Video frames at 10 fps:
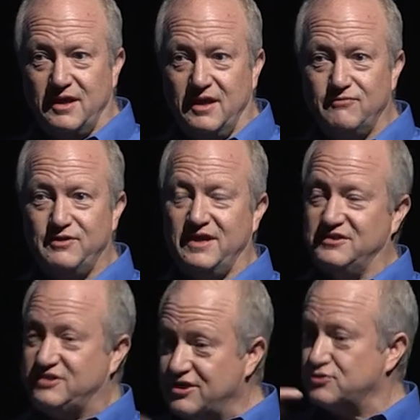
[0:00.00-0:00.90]
Every day,
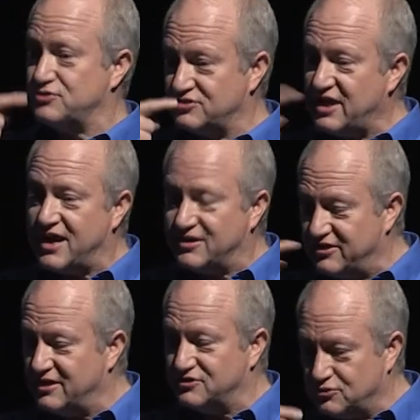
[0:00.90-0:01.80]
the teachers are saying
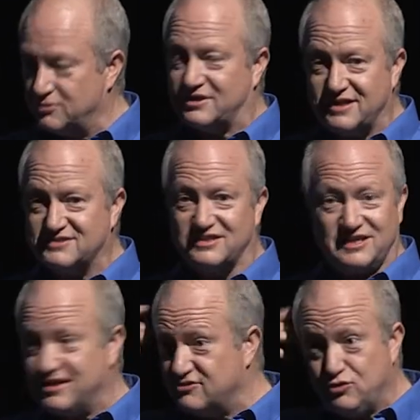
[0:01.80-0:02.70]
things to the kids that
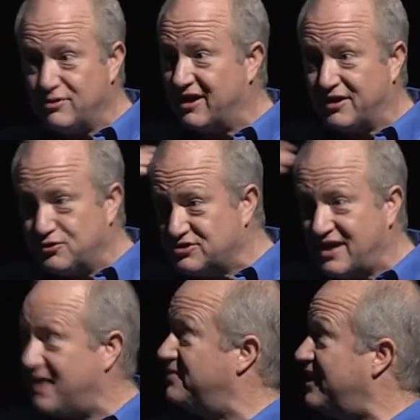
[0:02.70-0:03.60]
the kids do not
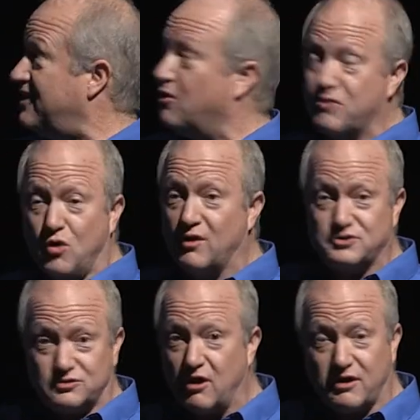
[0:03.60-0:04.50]
understand. They don't know
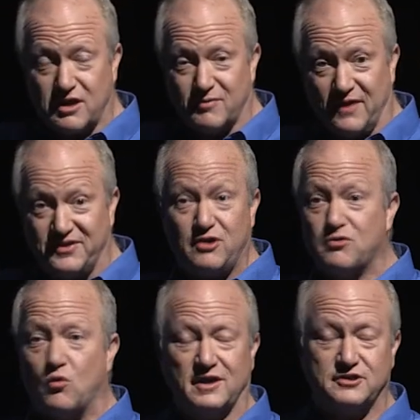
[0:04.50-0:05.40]
what you're talking about. They
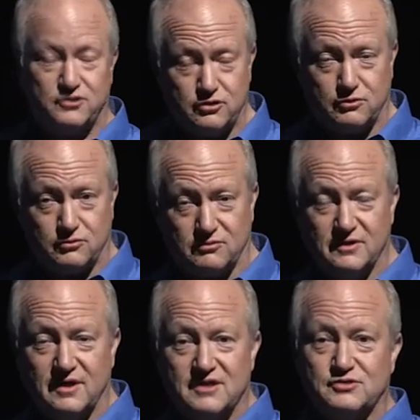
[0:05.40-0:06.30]
don't know what to do.
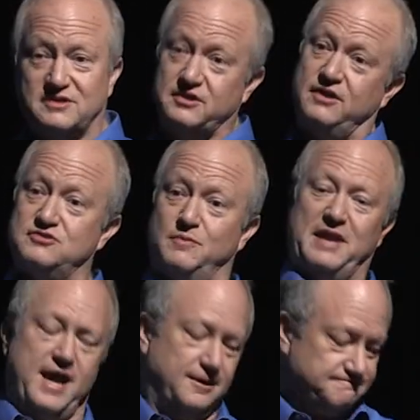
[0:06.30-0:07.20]
So I said, here's the
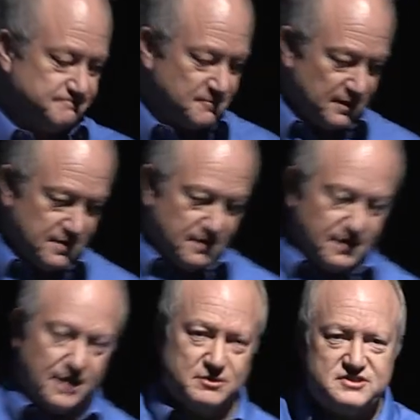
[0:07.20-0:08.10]
plan.
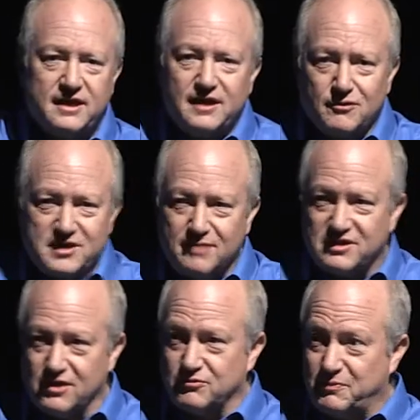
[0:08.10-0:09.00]
And we sat down and we came
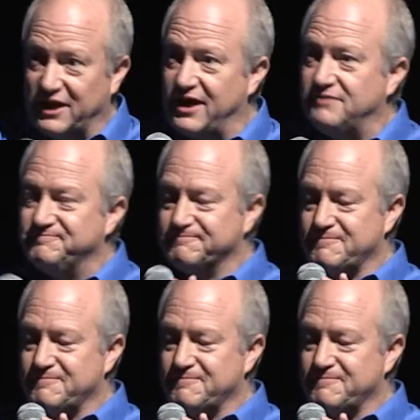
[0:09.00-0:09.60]
together with a plan.